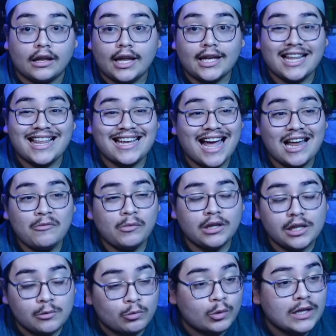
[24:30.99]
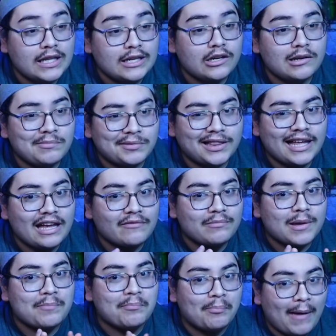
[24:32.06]
Like I don't want to say really good, but they have
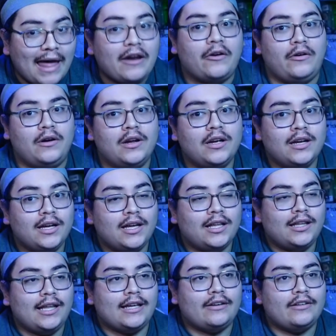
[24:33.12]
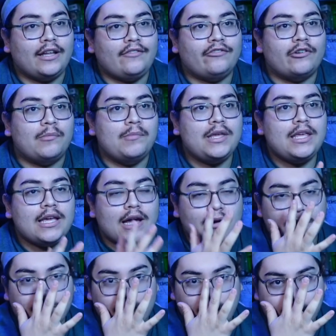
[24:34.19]
been better. Like for me,
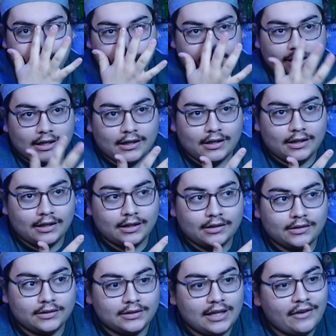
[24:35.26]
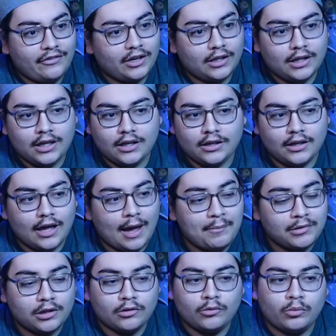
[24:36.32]
I'm like, definitely
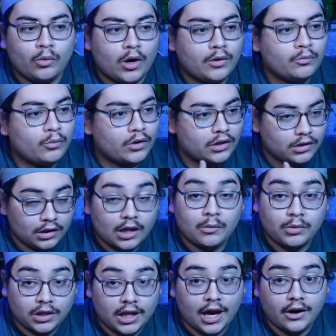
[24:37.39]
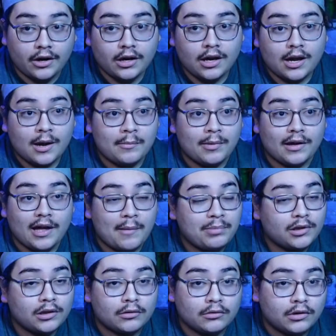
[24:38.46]
episode 1 was there, but
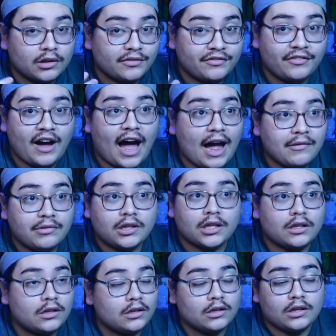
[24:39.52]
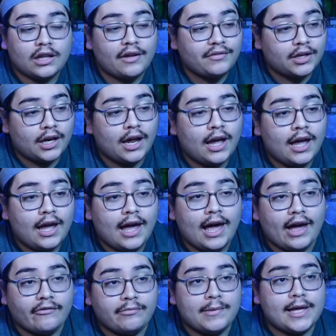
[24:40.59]
episodes 5, 6, and 7
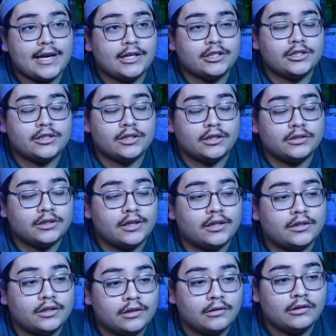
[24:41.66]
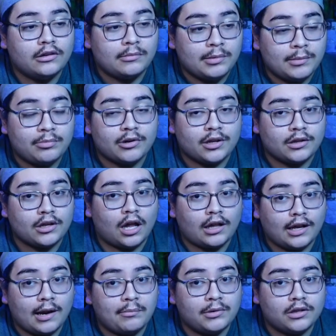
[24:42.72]
have managed to be pretty
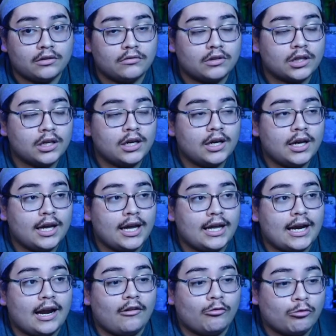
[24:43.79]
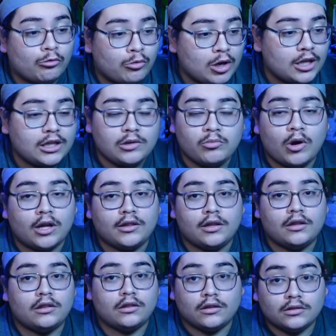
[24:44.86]
solid episodes, and I really want
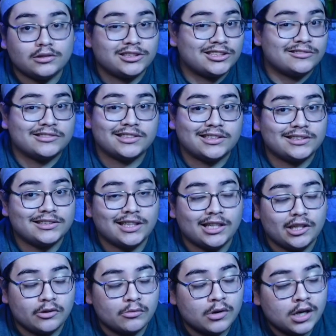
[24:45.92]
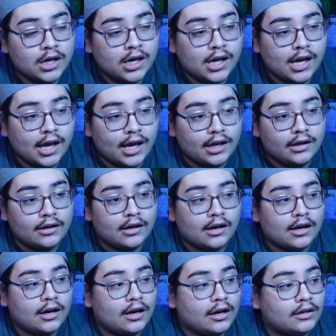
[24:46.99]
this, you know, to continue.
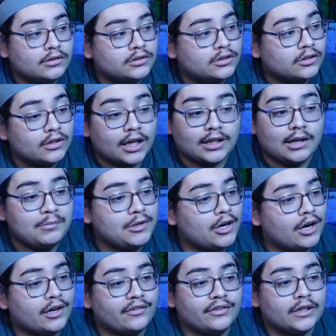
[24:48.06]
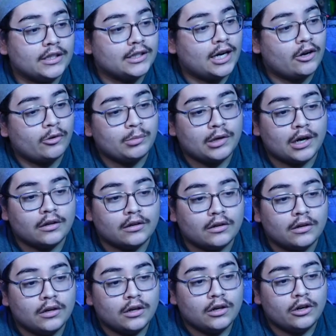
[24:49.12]
And so, like, let me know how you're feeling. I hope you guys
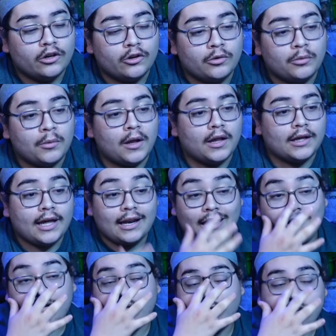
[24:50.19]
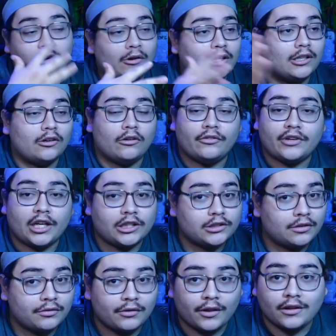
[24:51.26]
are doing well. Again, if you don't get the
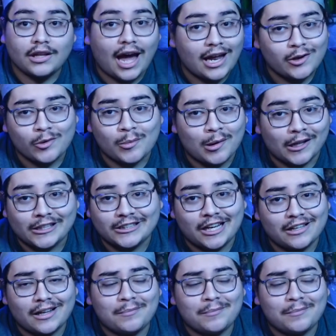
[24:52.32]
notifications for this, I do apologize.